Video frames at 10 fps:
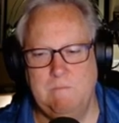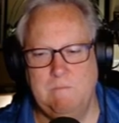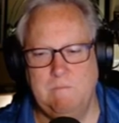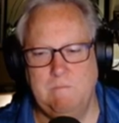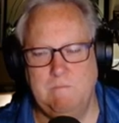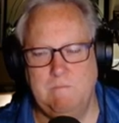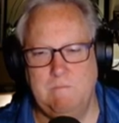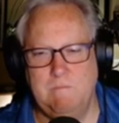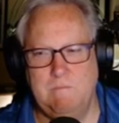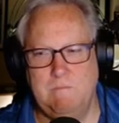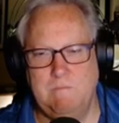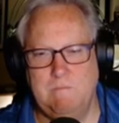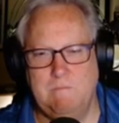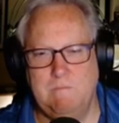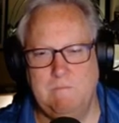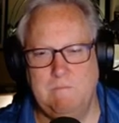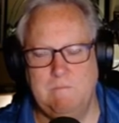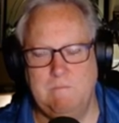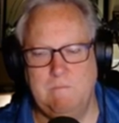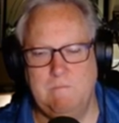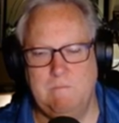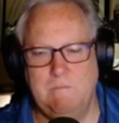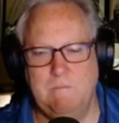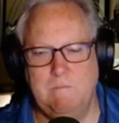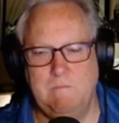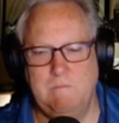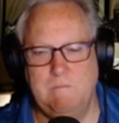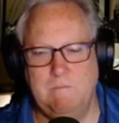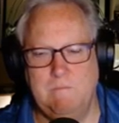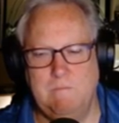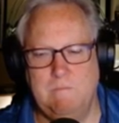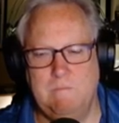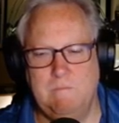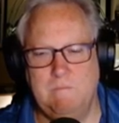(silent)